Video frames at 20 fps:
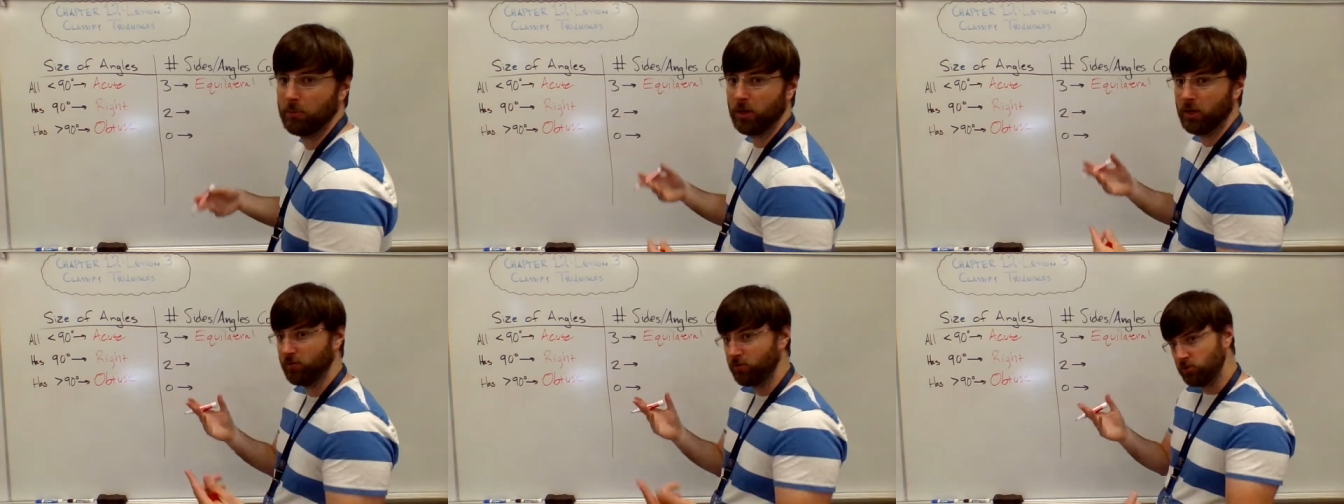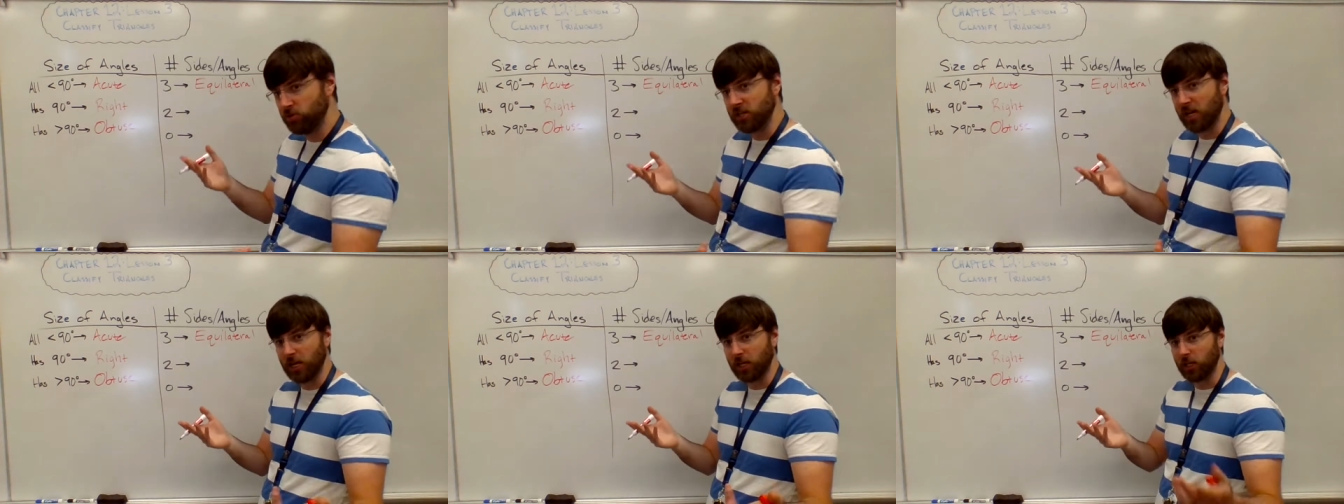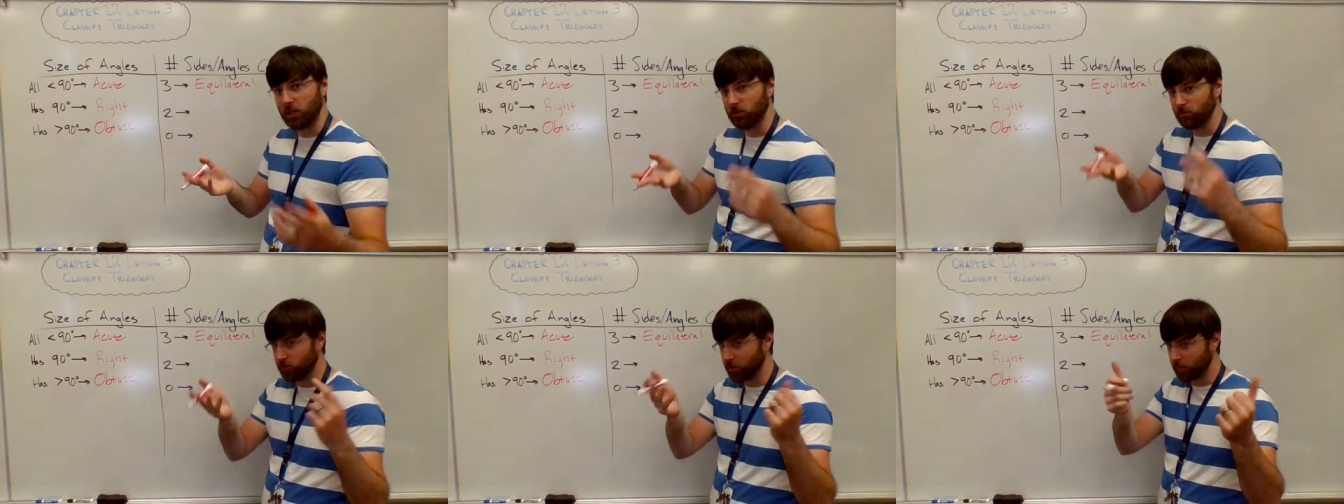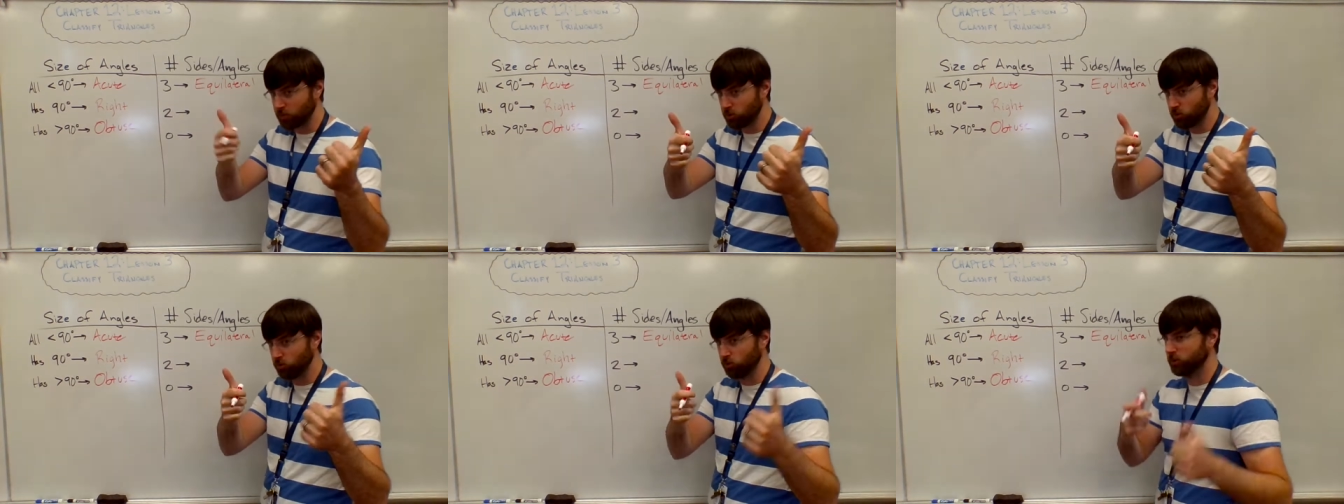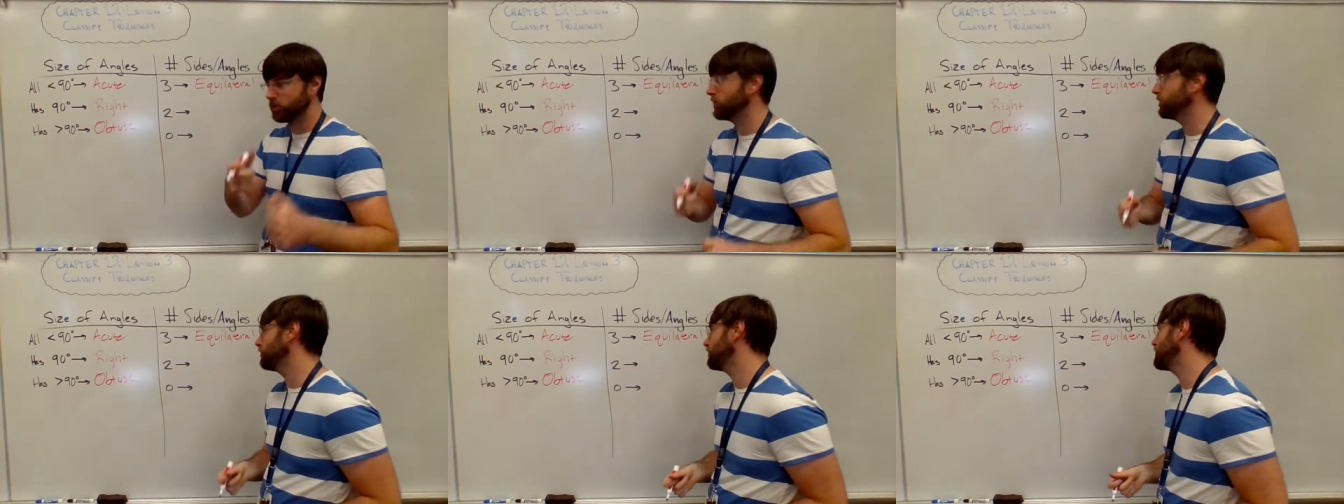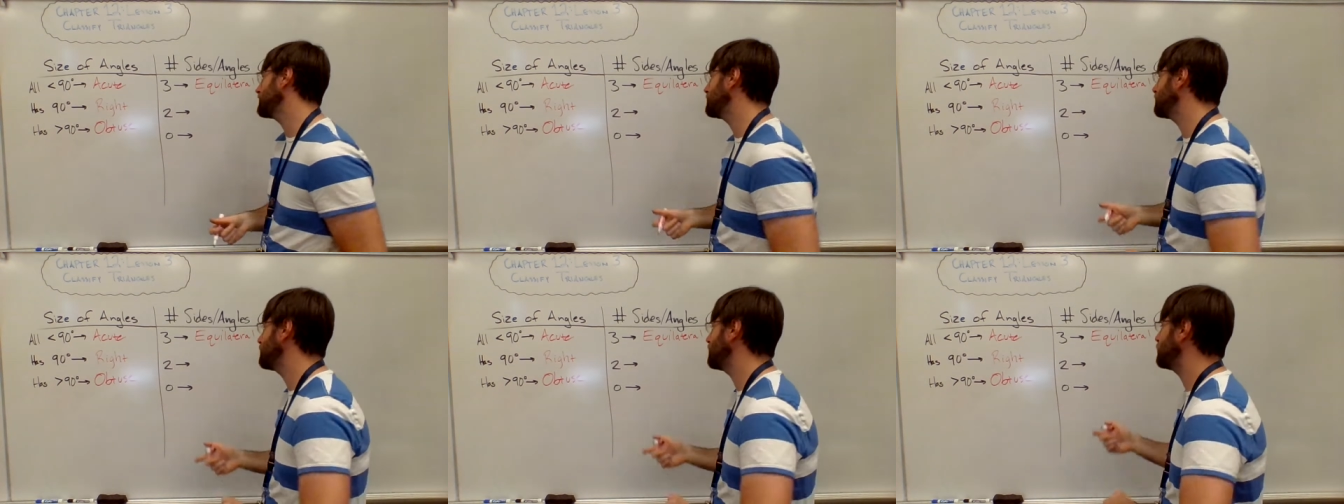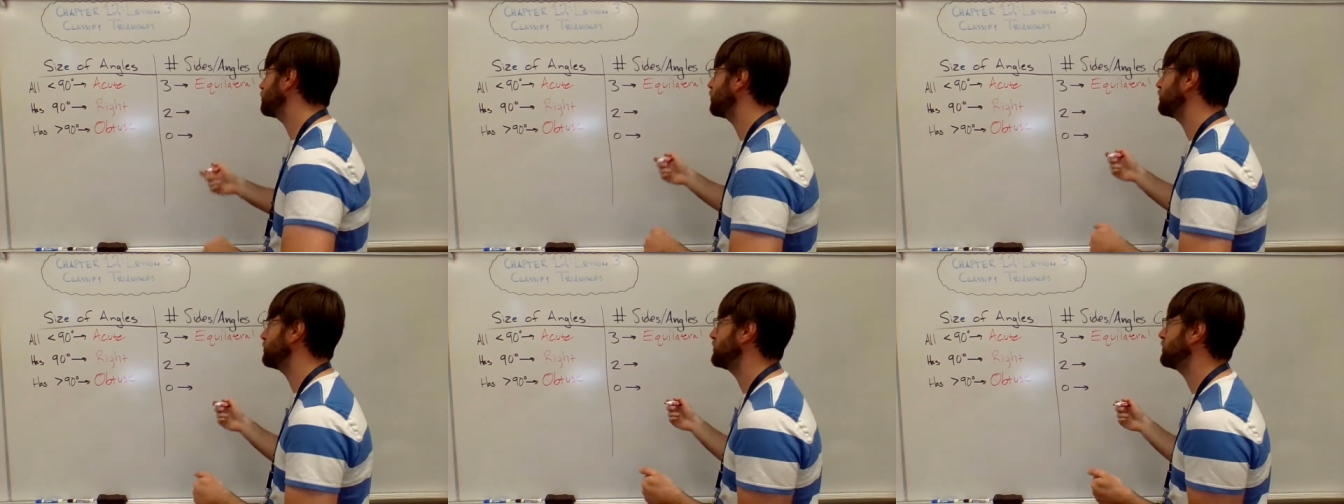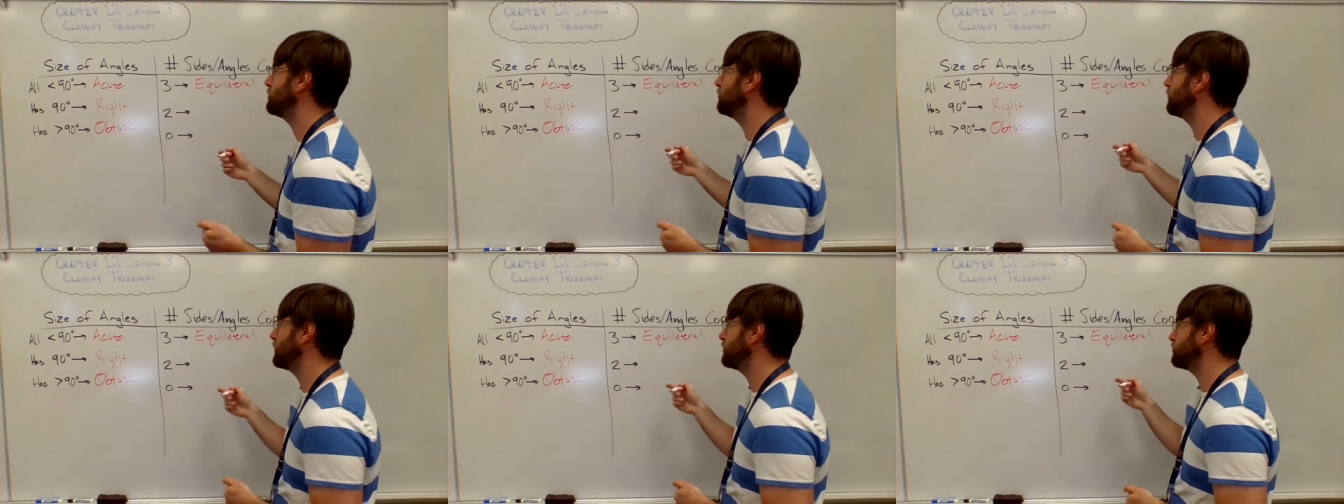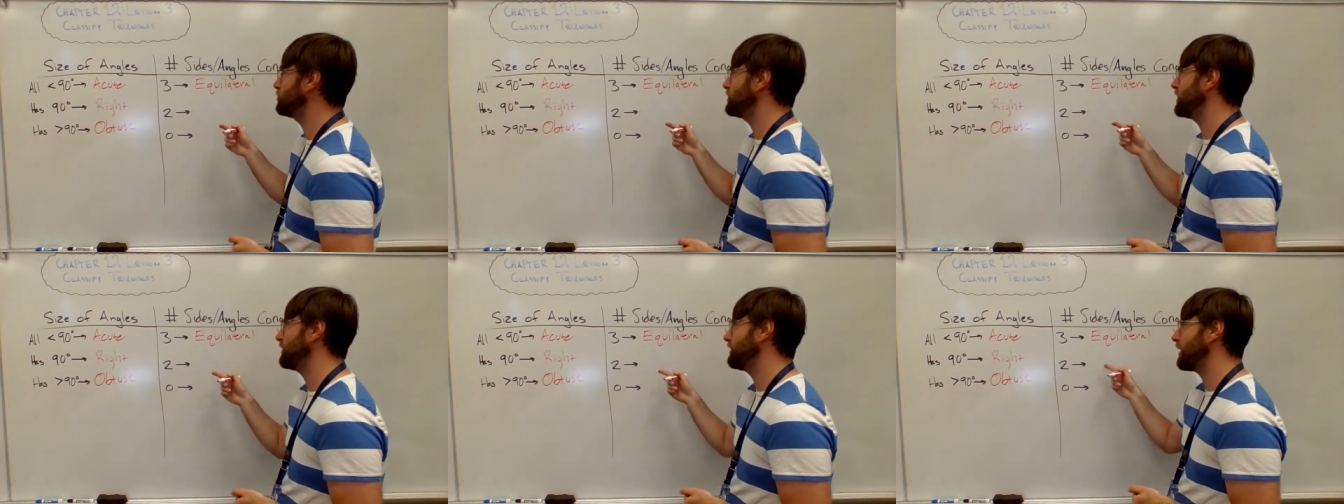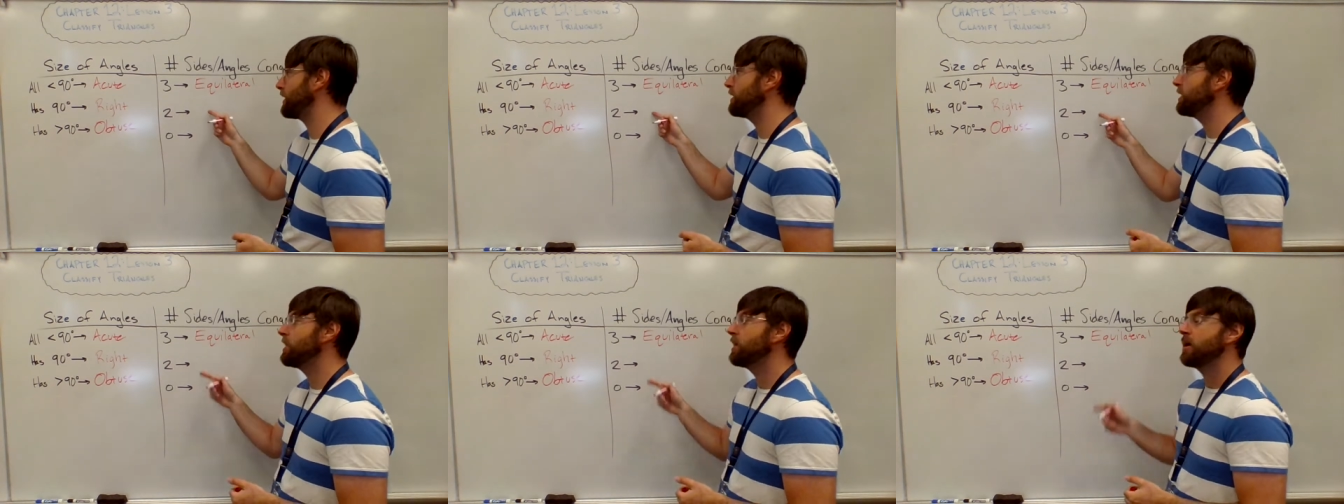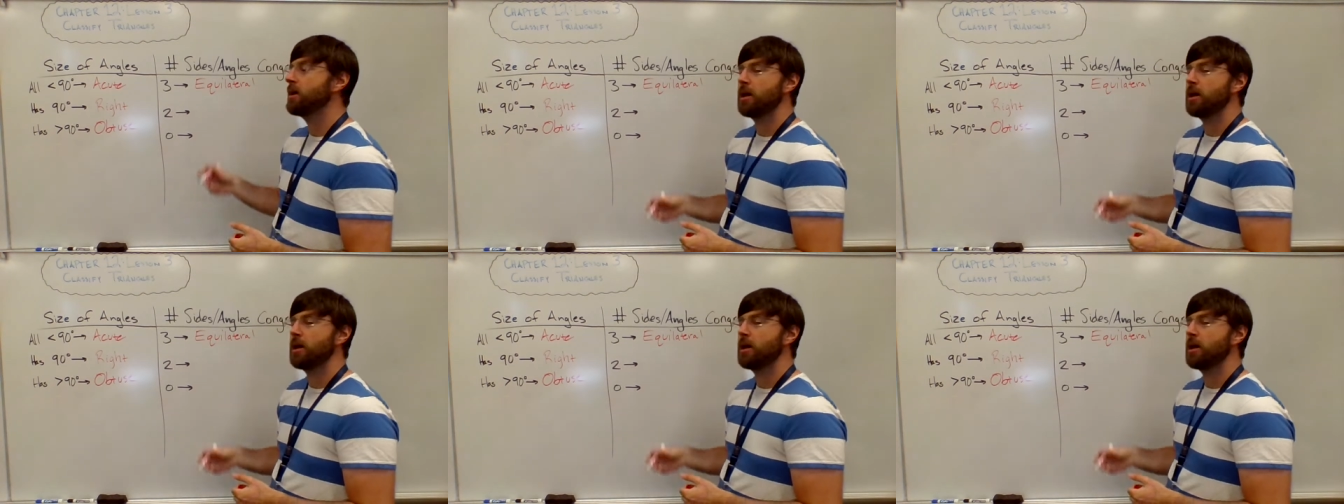But if you say acute, that's cool too, because it shows that you understand that.